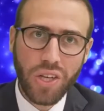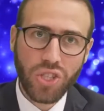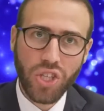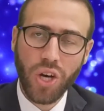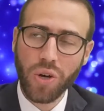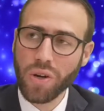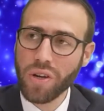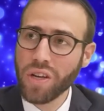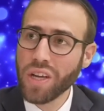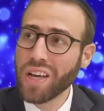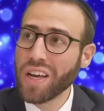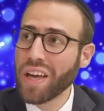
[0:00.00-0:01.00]

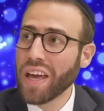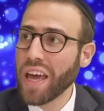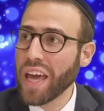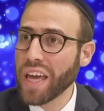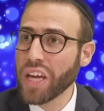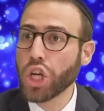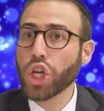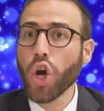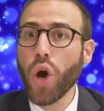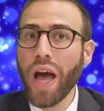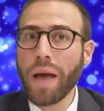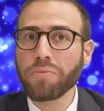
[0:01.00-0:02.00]
So, a
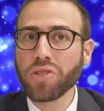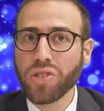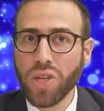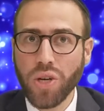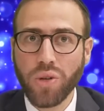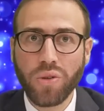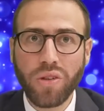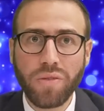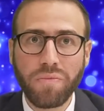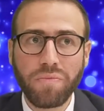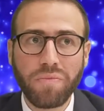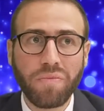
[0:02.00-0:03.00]
Shoham
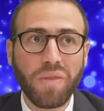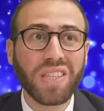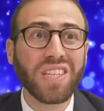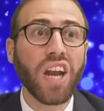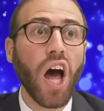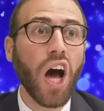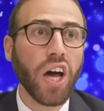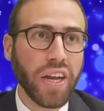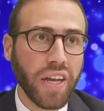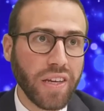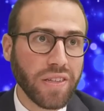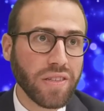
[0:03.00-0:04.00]
stone is an
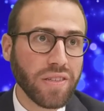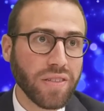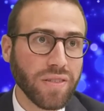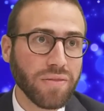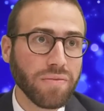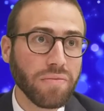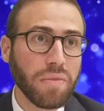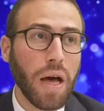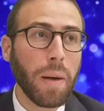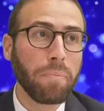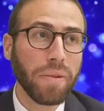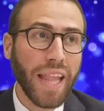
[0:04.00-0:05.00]
onyx.
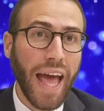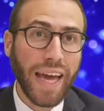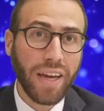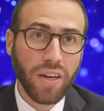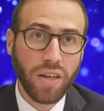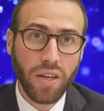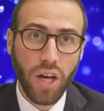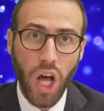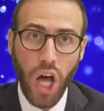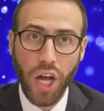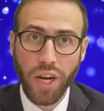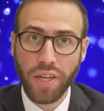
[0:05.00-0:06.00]
A black
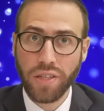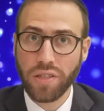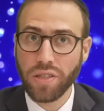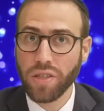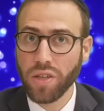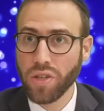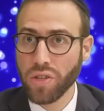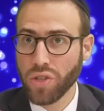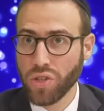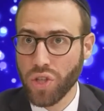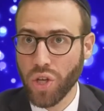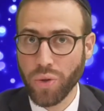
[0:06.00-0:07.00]
onyx
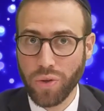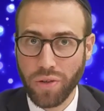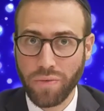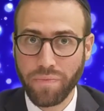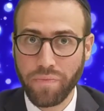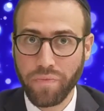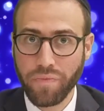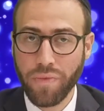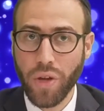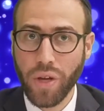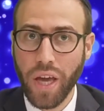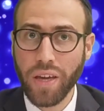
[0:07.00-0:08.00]
stone.
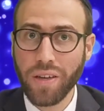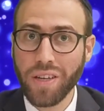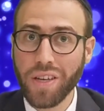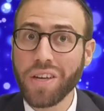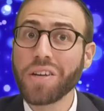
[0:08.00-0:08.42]
Okay?